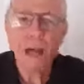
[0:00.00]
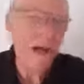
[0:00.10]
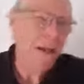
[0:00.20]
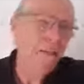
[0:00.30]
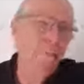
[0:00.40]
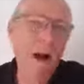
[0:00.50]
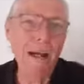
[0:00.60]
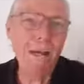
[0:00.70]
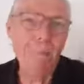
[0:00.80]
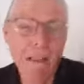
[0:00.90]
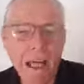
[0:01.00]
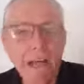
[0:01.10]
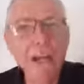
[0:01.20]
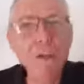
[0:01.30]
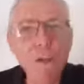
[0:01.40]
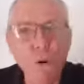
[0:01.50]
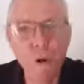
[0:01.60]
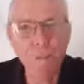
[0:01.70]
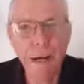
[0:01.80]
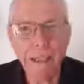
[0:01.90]
I could brag about that. I could talk
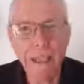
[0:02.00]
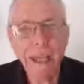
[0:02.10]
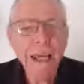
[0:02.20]
about that.